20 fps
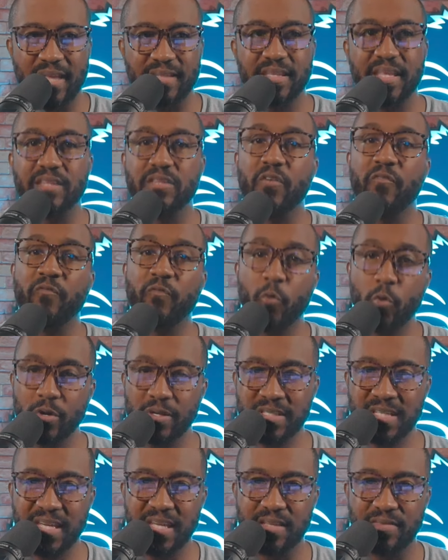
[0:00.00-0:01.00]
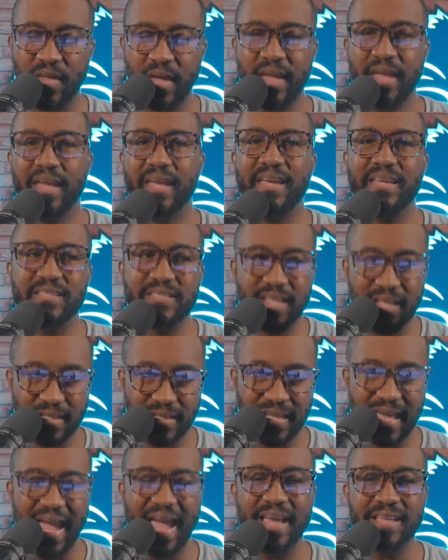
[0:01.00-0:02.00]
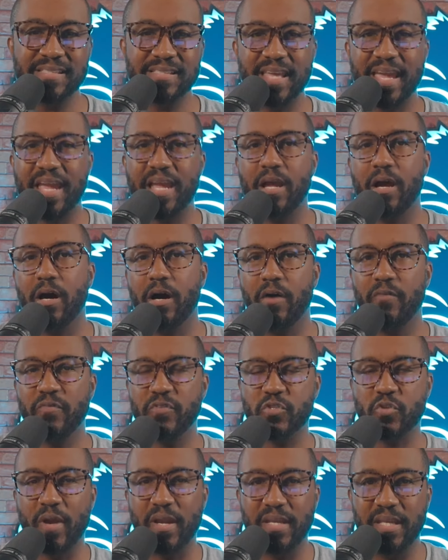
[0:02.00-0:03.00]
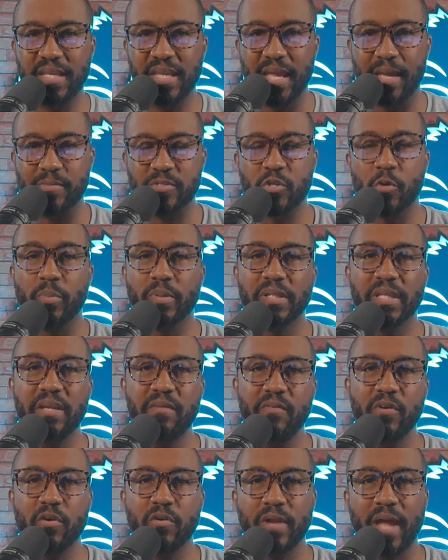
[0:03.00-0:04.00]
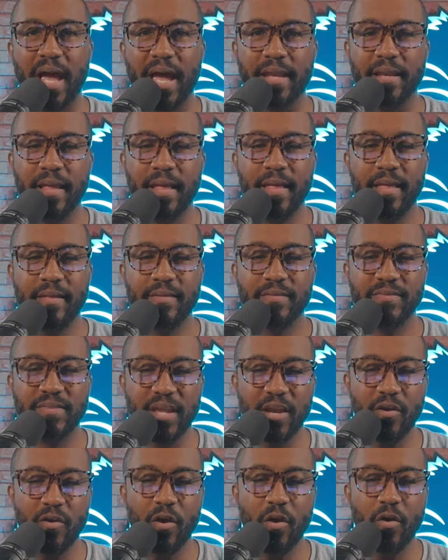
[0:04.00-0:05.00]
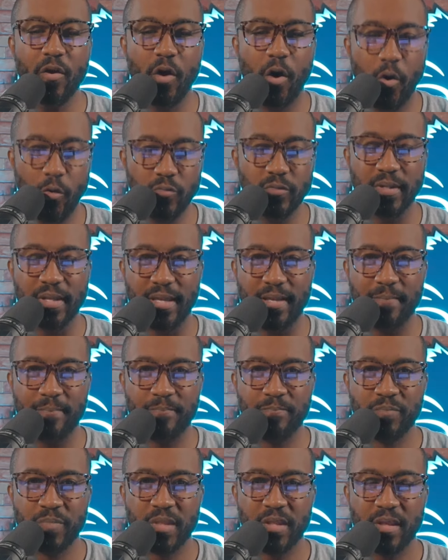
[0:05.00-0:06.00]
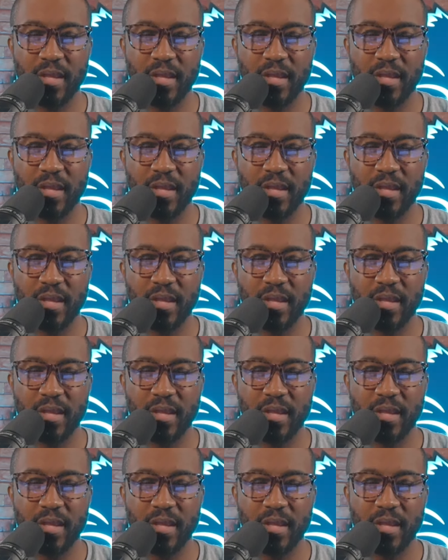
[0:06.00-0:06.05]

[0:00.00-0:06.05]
And then the 14th is the last day of training camp. So believe it or not, there are only,